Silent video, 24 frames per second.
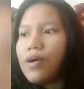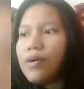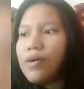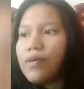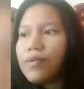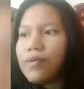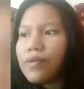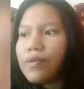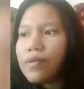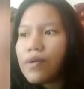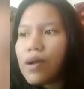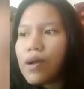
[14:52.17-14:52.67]

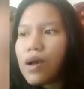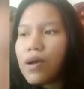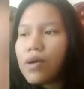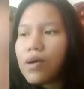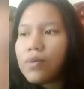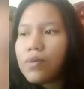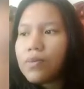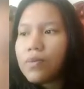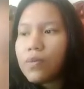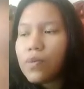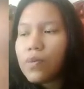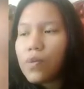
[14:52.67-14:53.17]

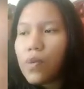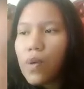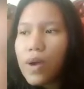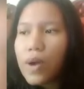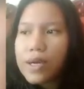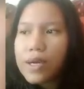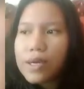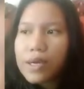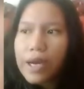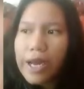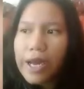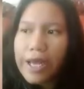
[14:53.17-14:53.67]
from
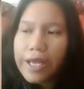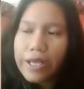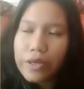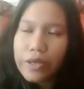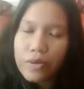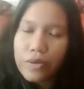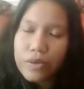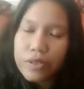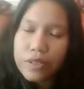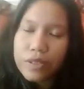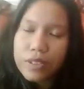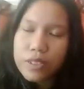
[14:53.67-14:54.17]
one
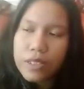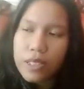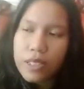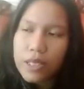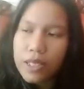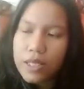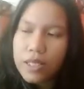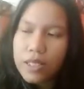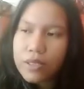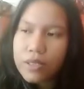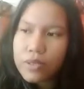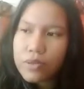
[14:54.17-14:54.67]
language
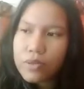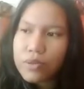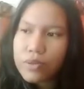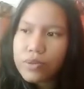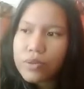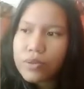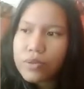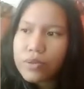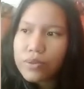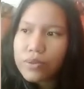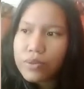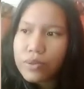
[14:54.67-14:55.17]

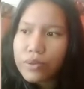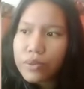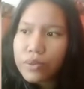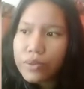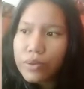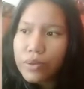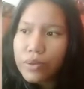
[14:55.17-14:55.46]
into